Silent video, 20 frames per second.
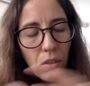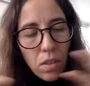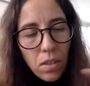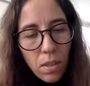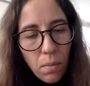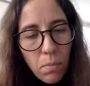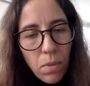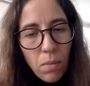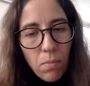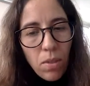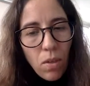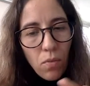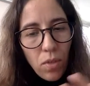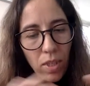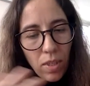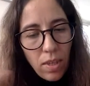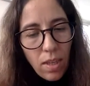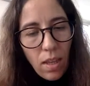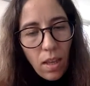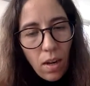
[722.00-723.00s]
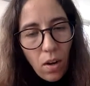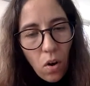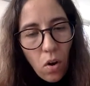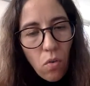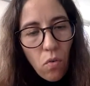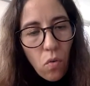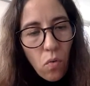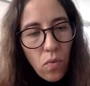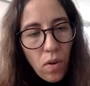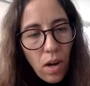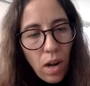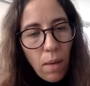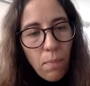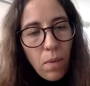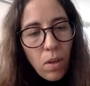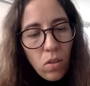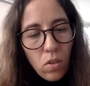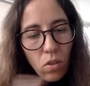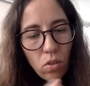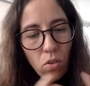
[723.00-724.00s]
symptoms obviously that are overlap.
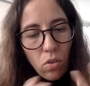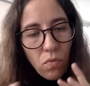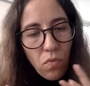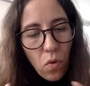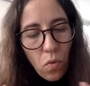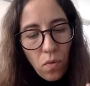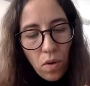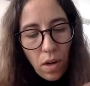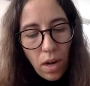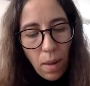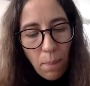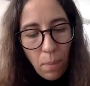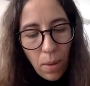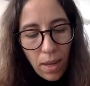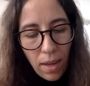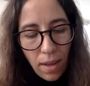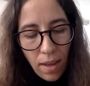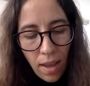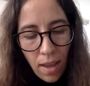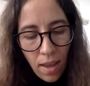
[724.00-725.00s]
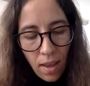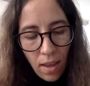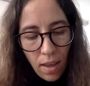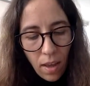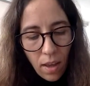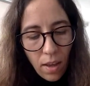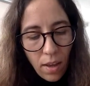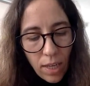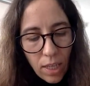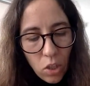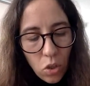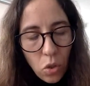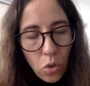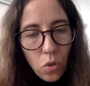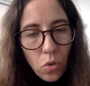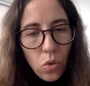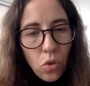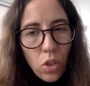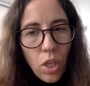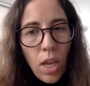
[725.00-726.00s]
There's lots of overlapping
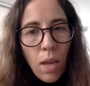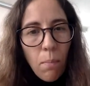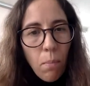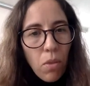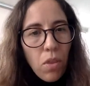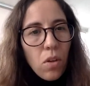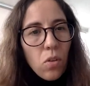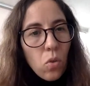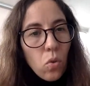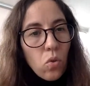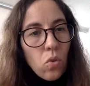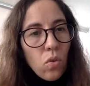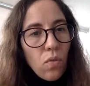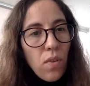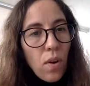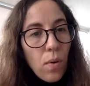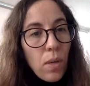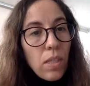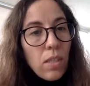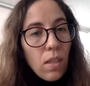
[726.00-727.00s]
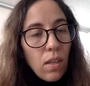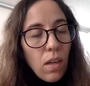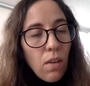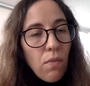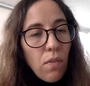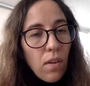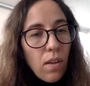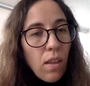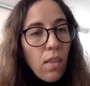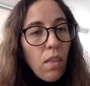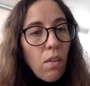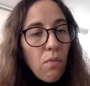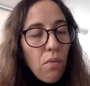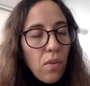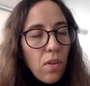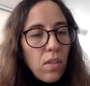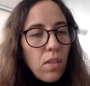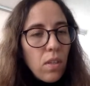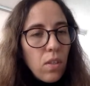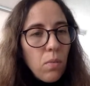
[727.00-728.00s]
issues, but there's also very significant
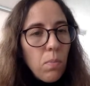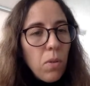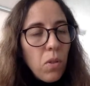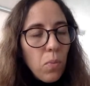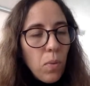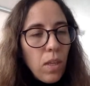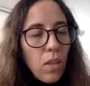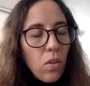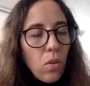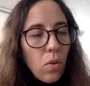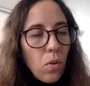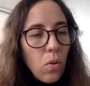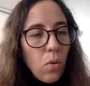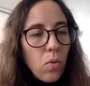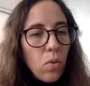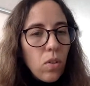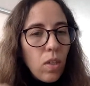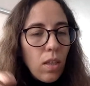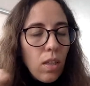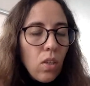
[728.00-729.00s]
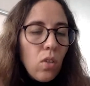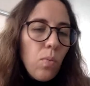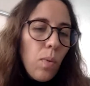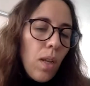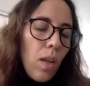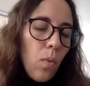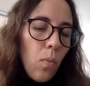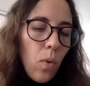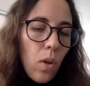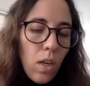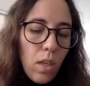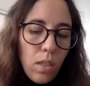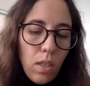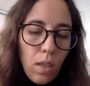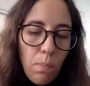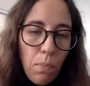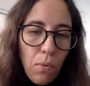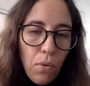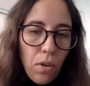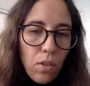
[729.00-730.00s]
differences between those, and that's really what is
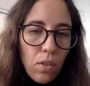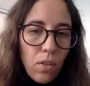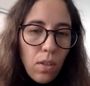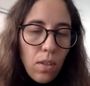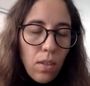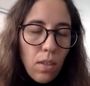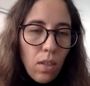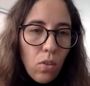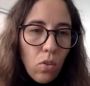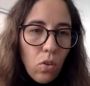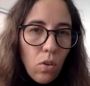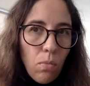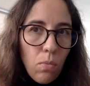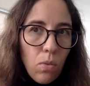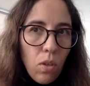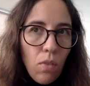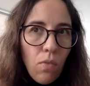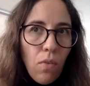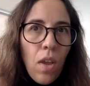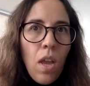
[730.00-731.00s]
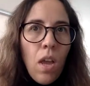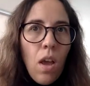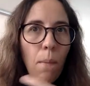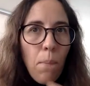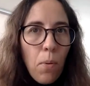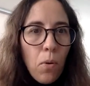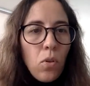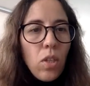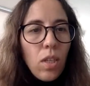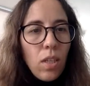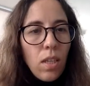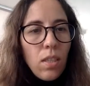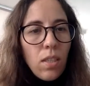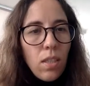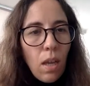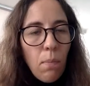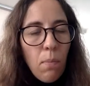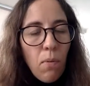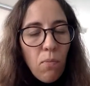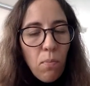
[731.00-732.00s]
important in terms of approaching these
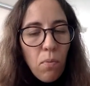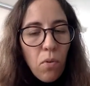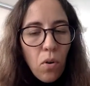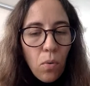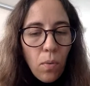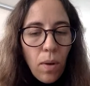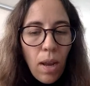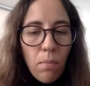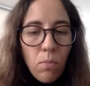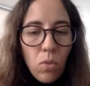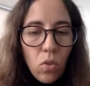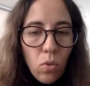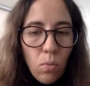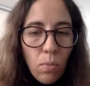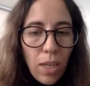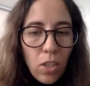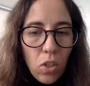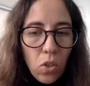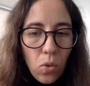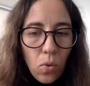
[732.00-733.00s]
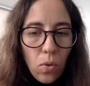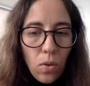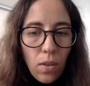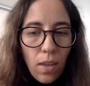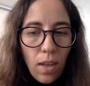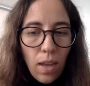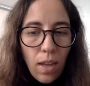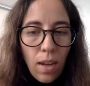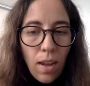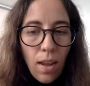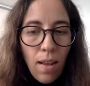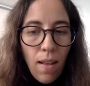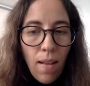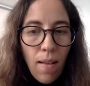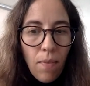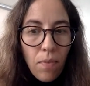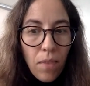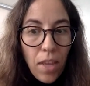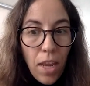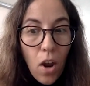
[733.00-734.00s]
type of programs to make sure that
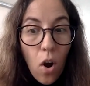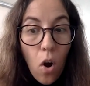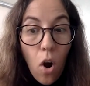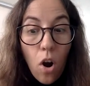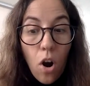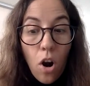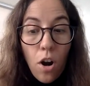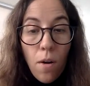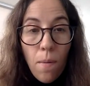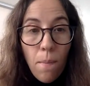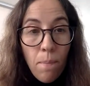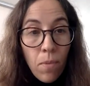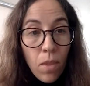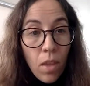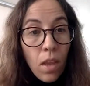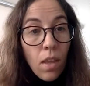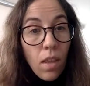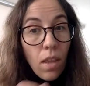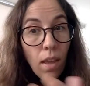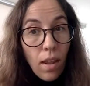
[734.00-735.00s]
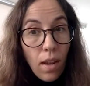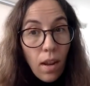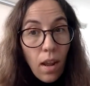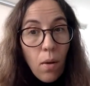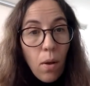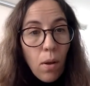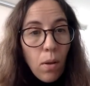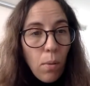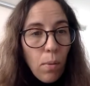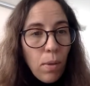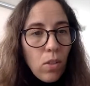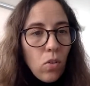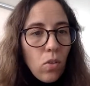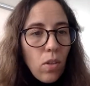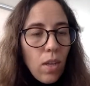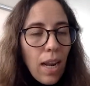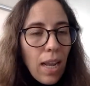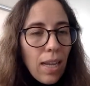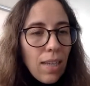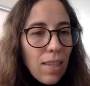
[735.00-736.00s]
they are, and now I'm going to
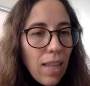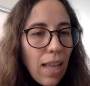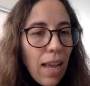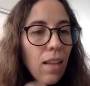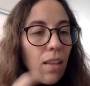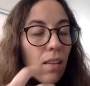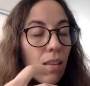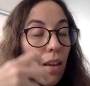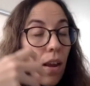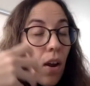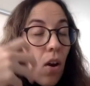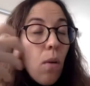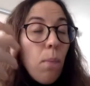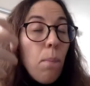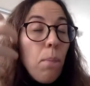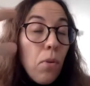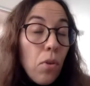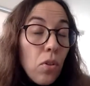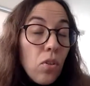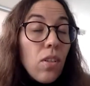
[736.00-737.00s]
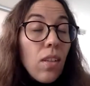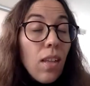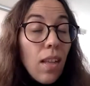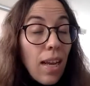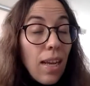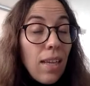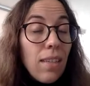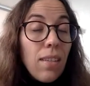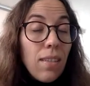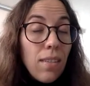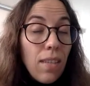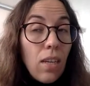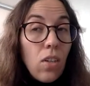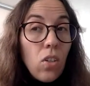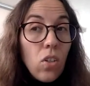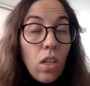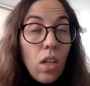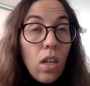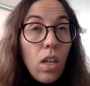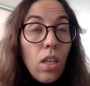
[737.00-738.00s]
the next slide, they are personalized
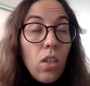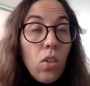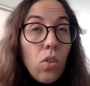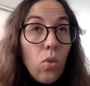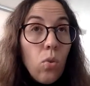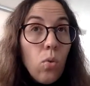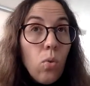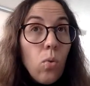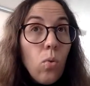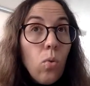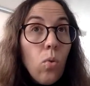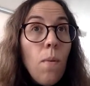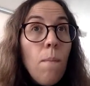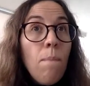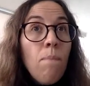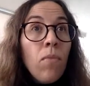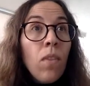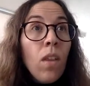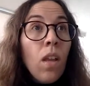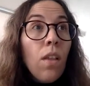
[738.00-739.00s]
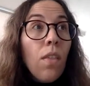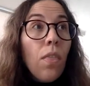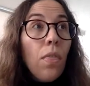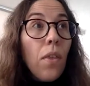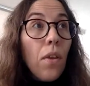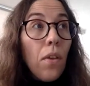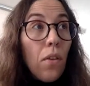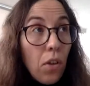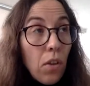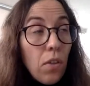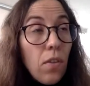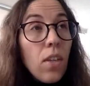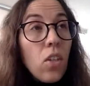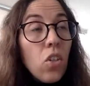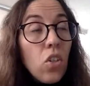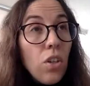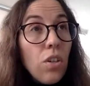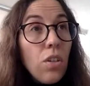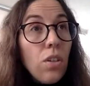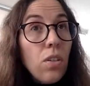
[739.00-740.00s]
essentially to the
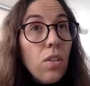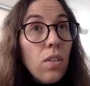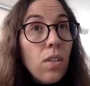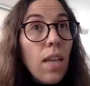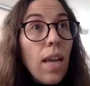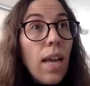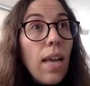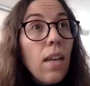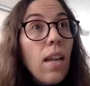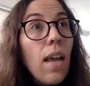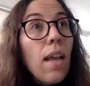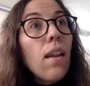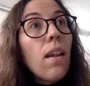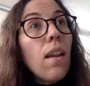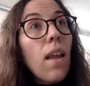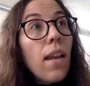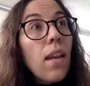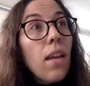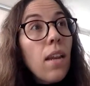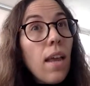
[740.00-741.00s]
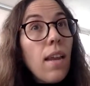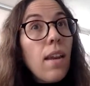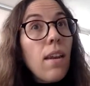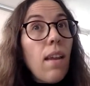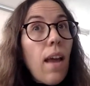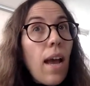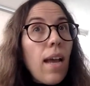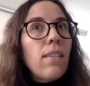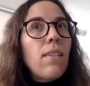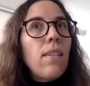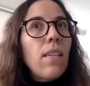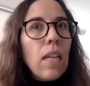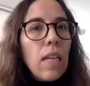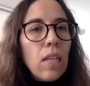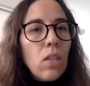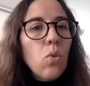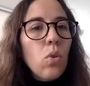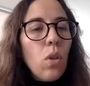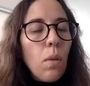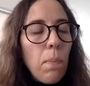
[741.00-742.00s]
conditions and ideally
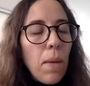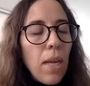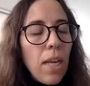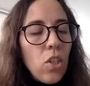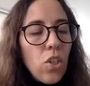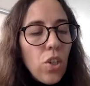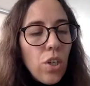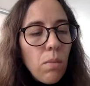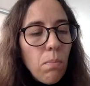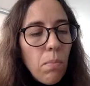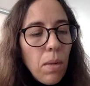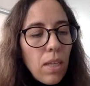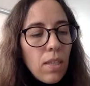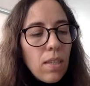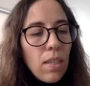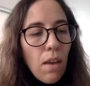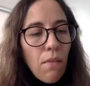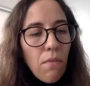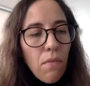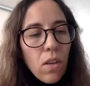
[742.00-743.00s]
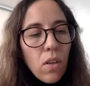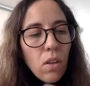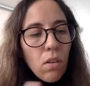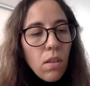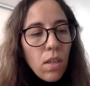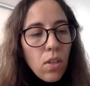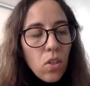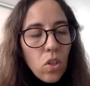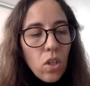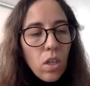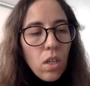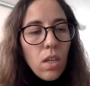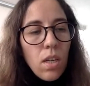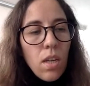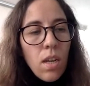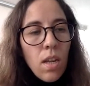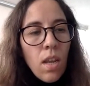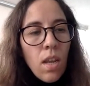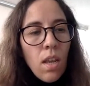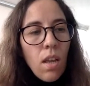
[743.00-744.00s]
to the patient, because every condition
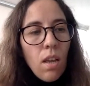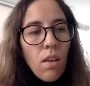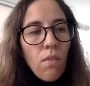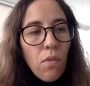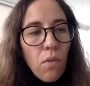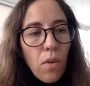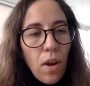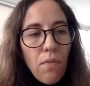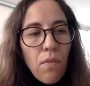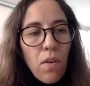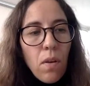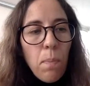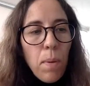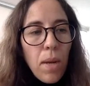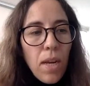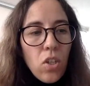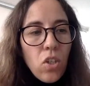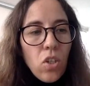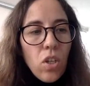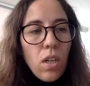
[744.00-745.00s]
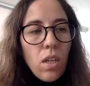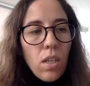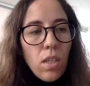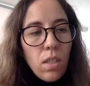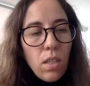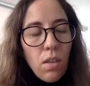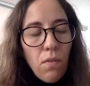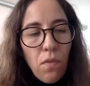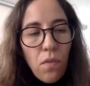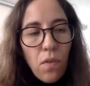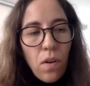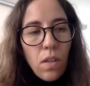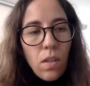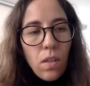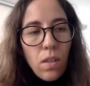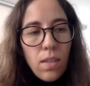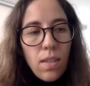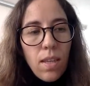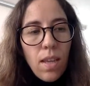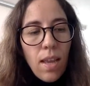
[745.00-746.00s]
for every patient is
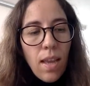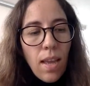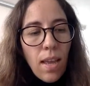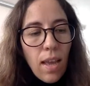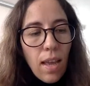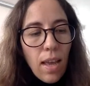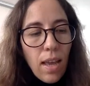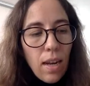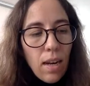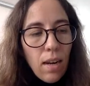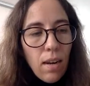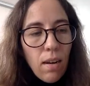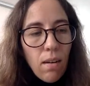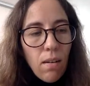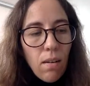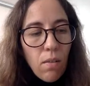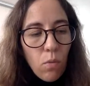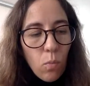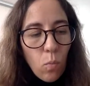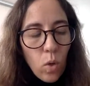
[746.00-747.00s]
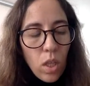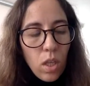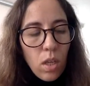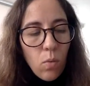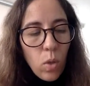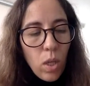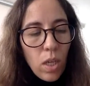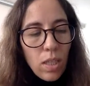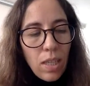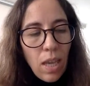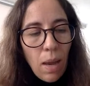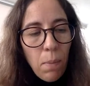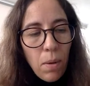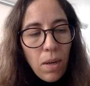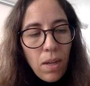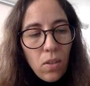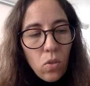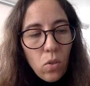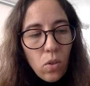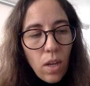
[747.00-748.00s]
different. And what is
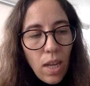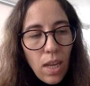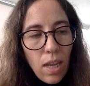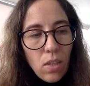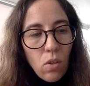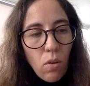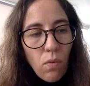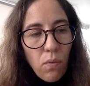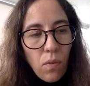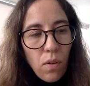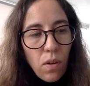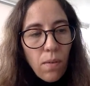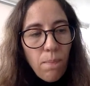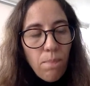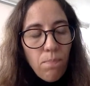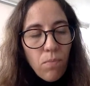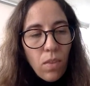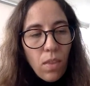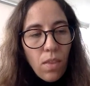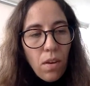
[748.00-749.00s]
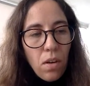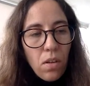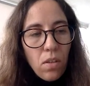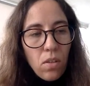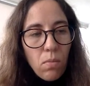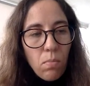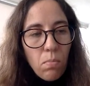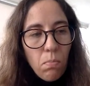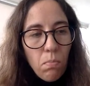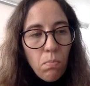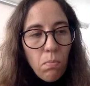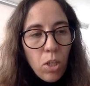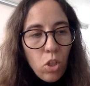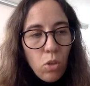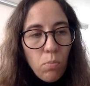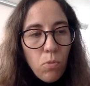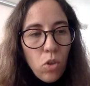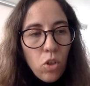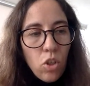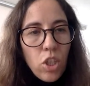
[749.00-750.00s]
happening today is often there's
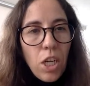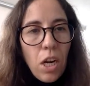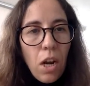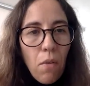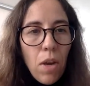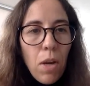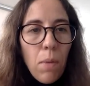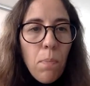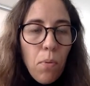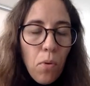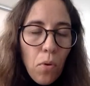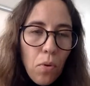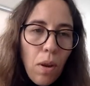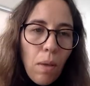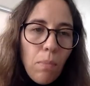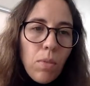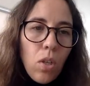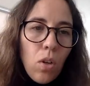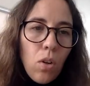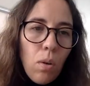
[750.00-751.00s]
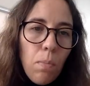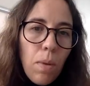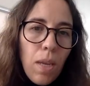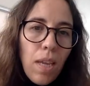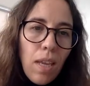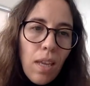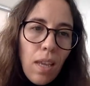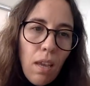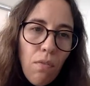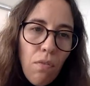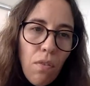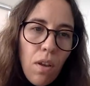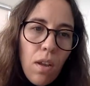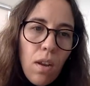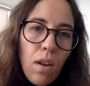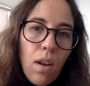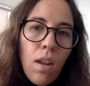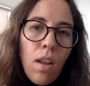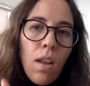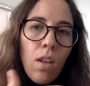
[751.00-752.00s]
much more generic programs that are being
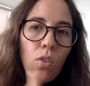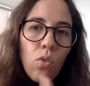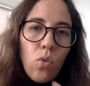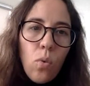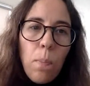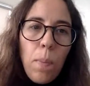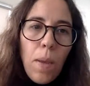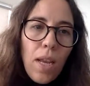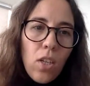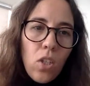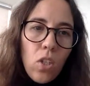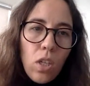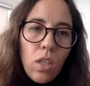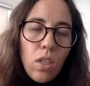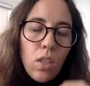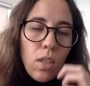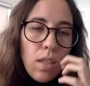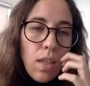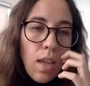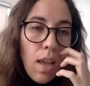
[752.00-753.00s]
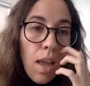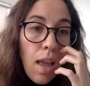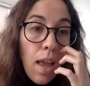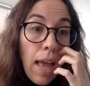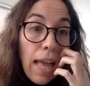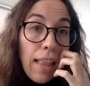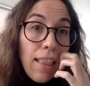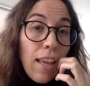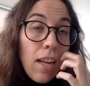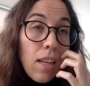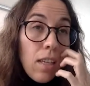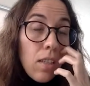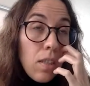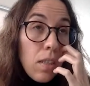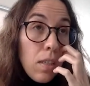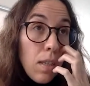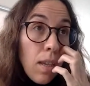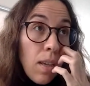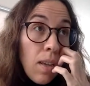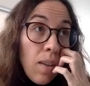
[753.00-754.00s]
given to patients, and that
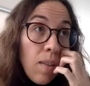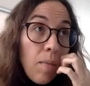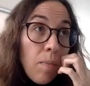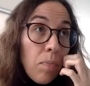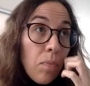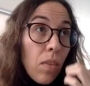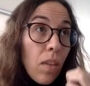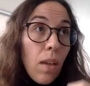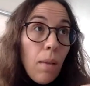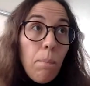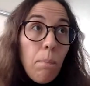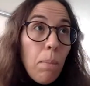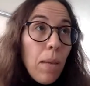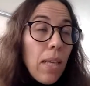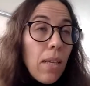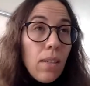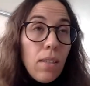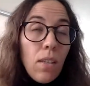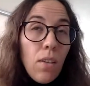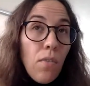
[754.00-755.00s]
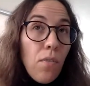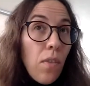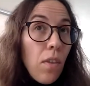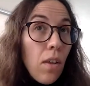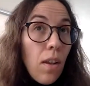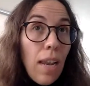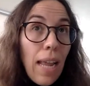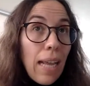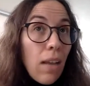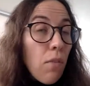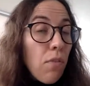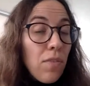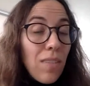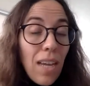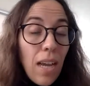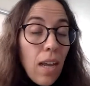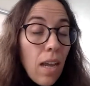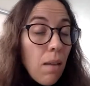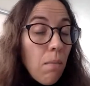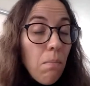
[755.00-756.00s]
is because of the lack of
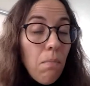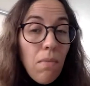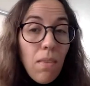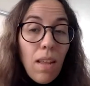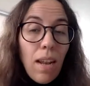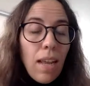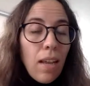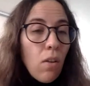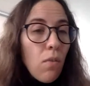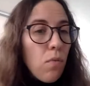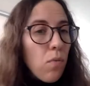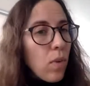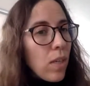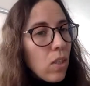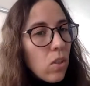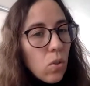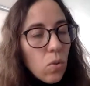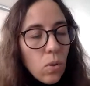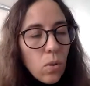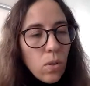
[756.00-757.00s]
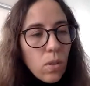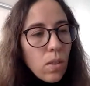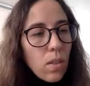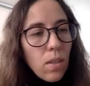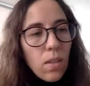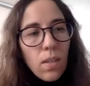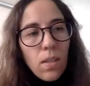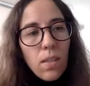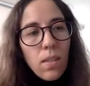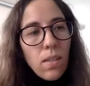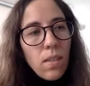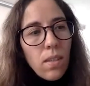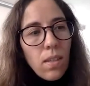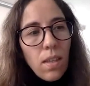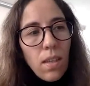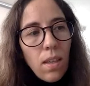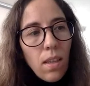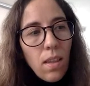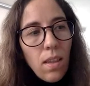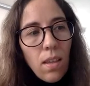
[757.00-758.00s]
time, the lack of resources,
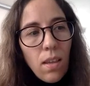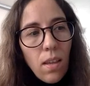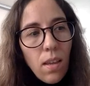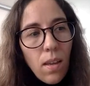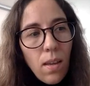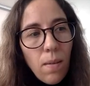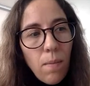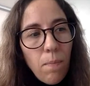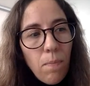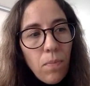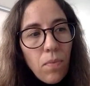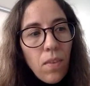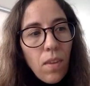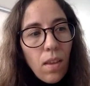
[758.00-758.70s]
the